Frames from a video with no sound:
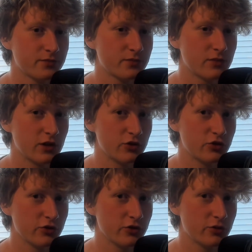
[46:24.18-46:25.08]
the
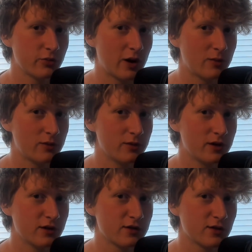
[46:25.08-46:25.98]
truth probably
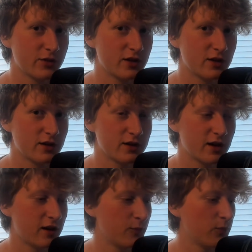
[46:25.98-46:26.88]
or something like
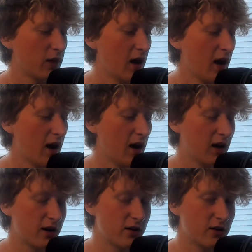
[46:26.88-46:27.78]
that.
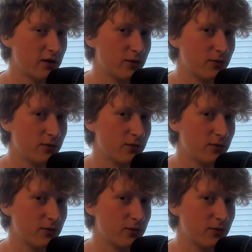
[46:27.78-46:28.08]
I don't know.